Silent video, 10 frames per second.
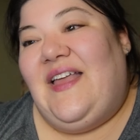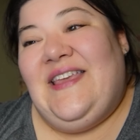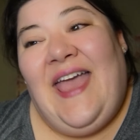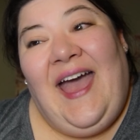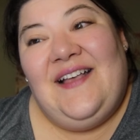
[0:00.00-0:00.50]

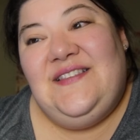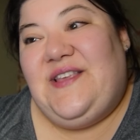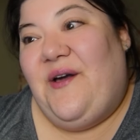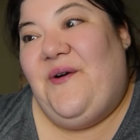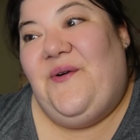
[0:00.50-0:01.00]
yeah,
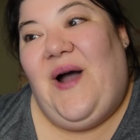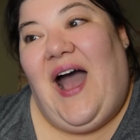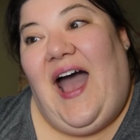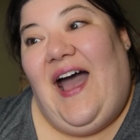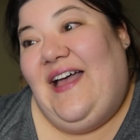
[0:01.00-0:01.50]
so
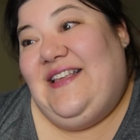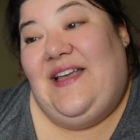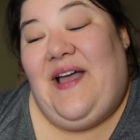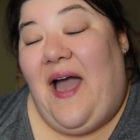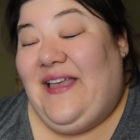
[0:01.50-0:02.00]

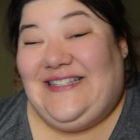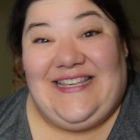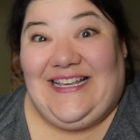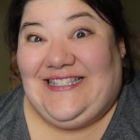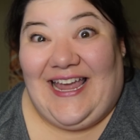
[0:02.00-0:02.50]
it's
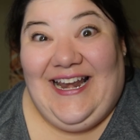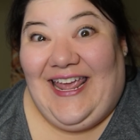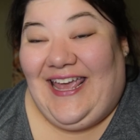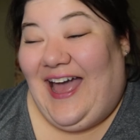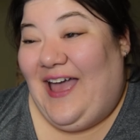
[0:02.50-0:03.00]
exciting.